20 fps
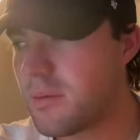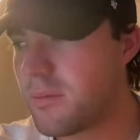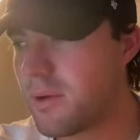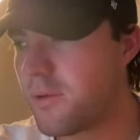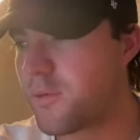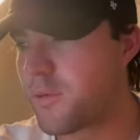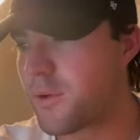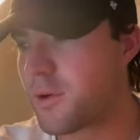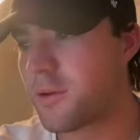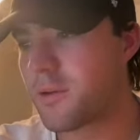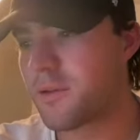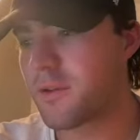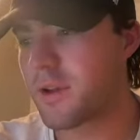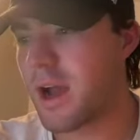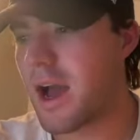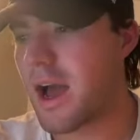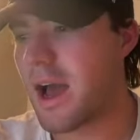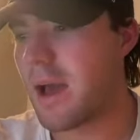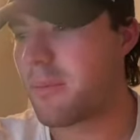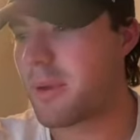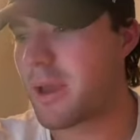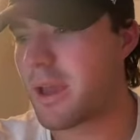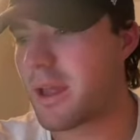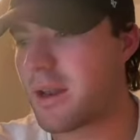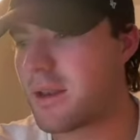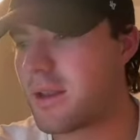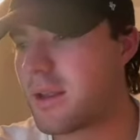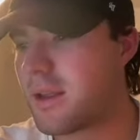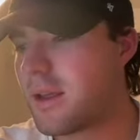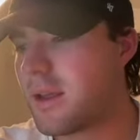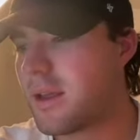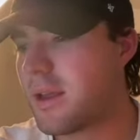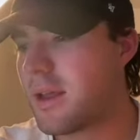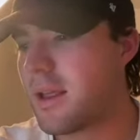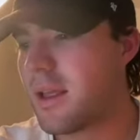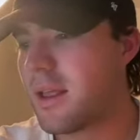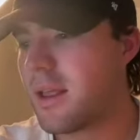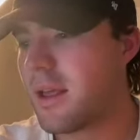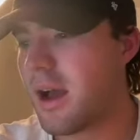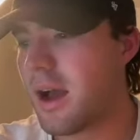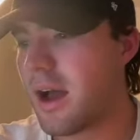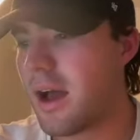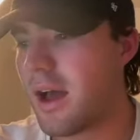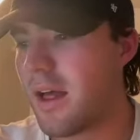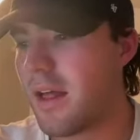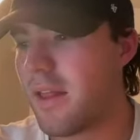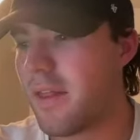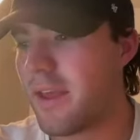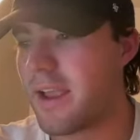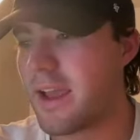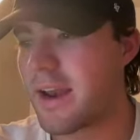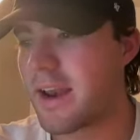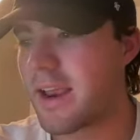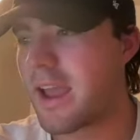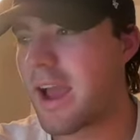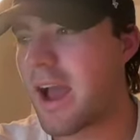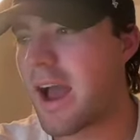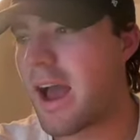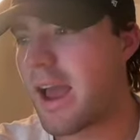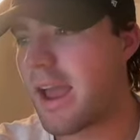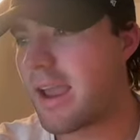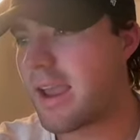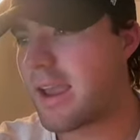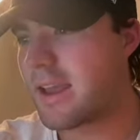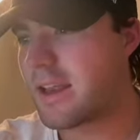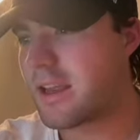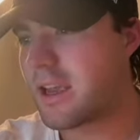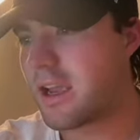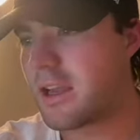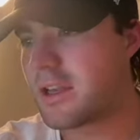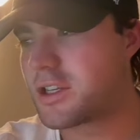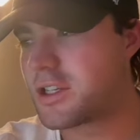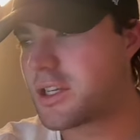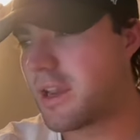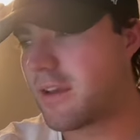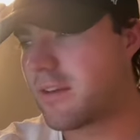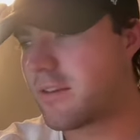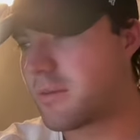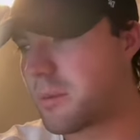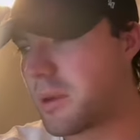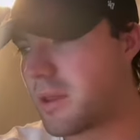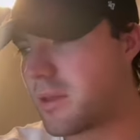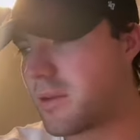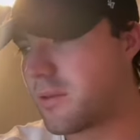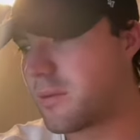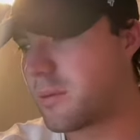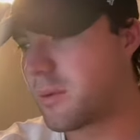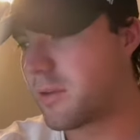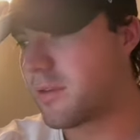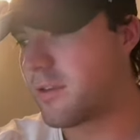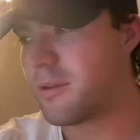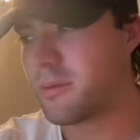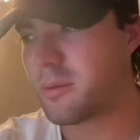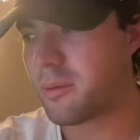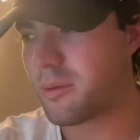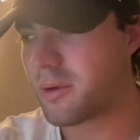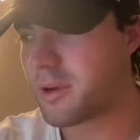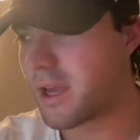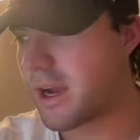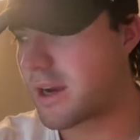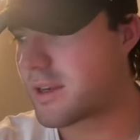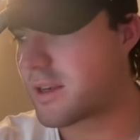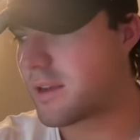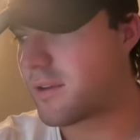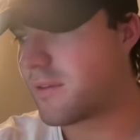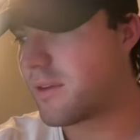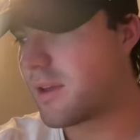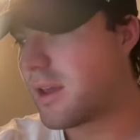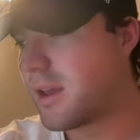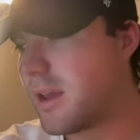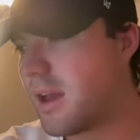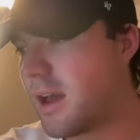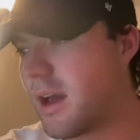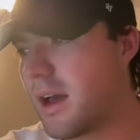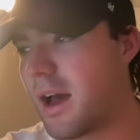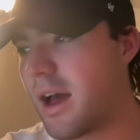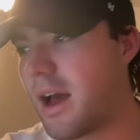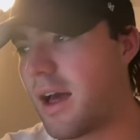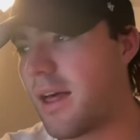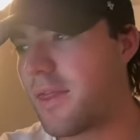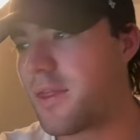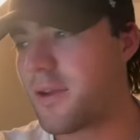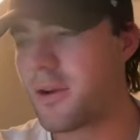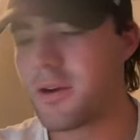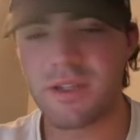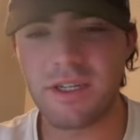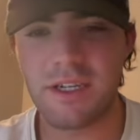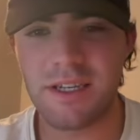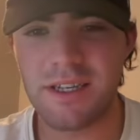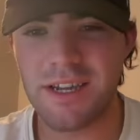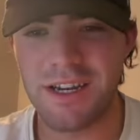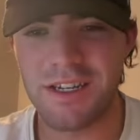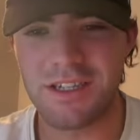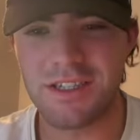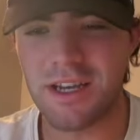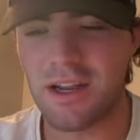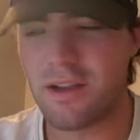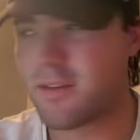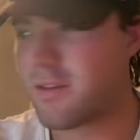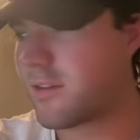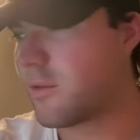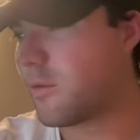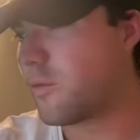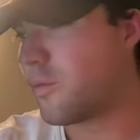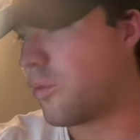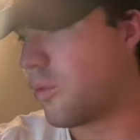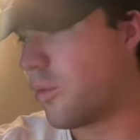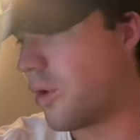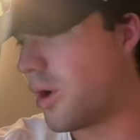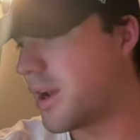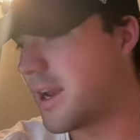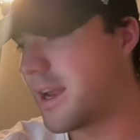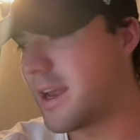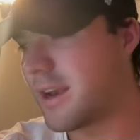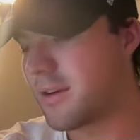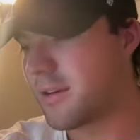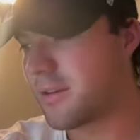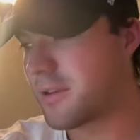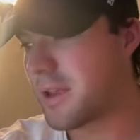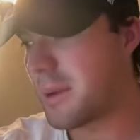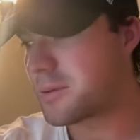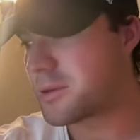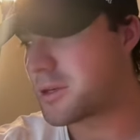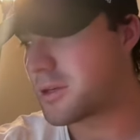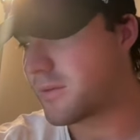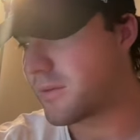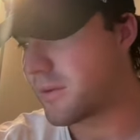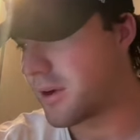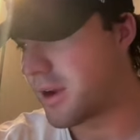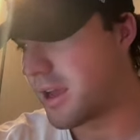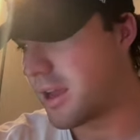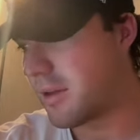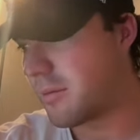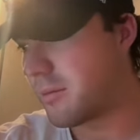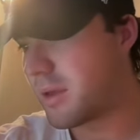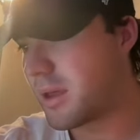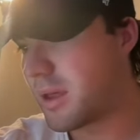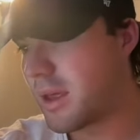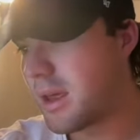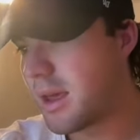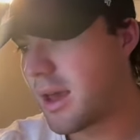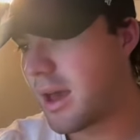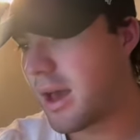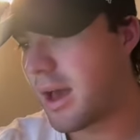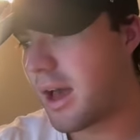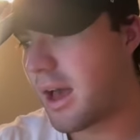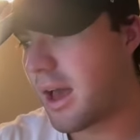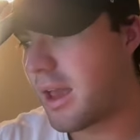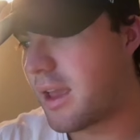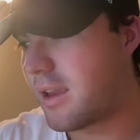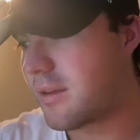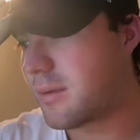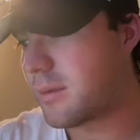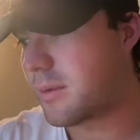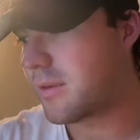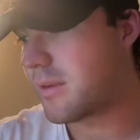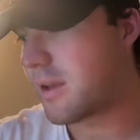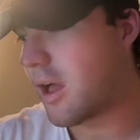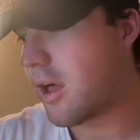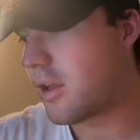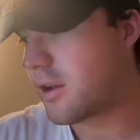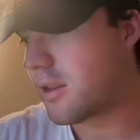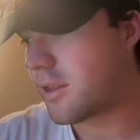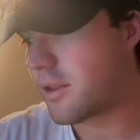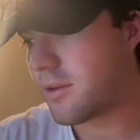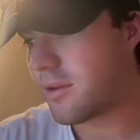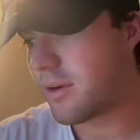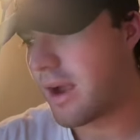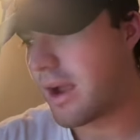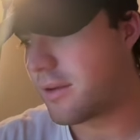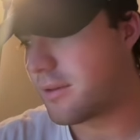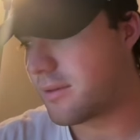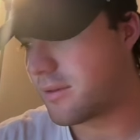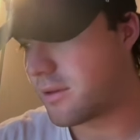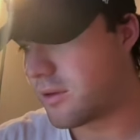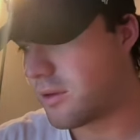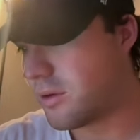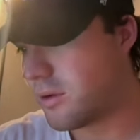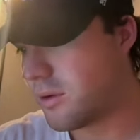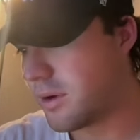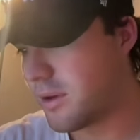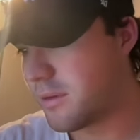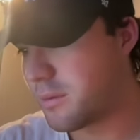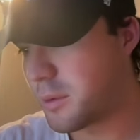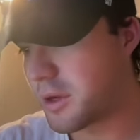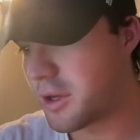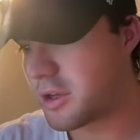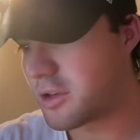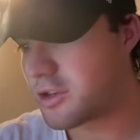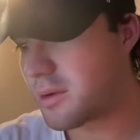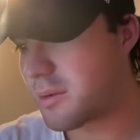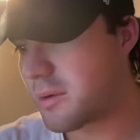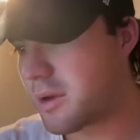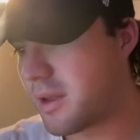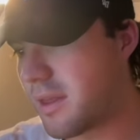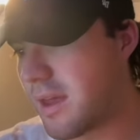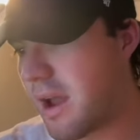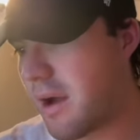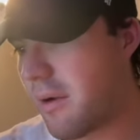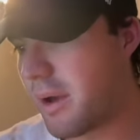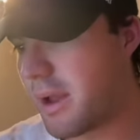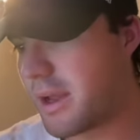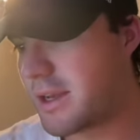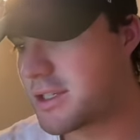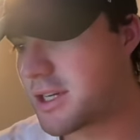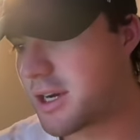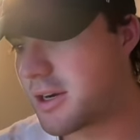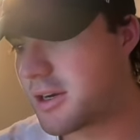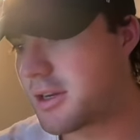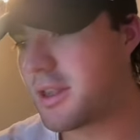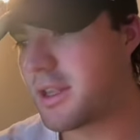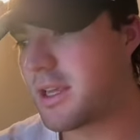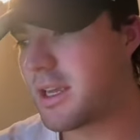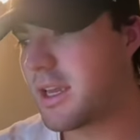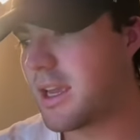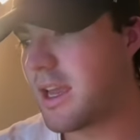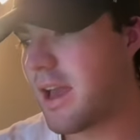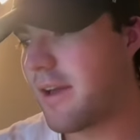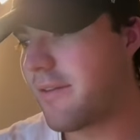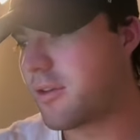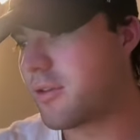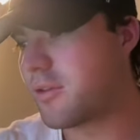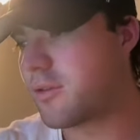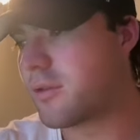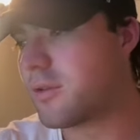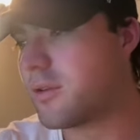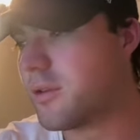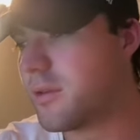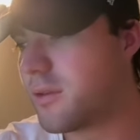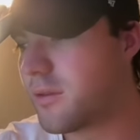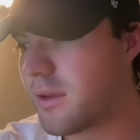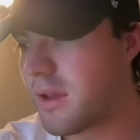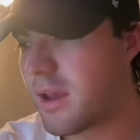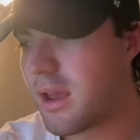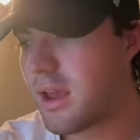for North Scott, man, they got a guy in Chase Smith who's been super productive. 13 touchdowns to one interception for him. He's been solid on the ground too. He's been contributing that way. Jared Lee, Evan Cruz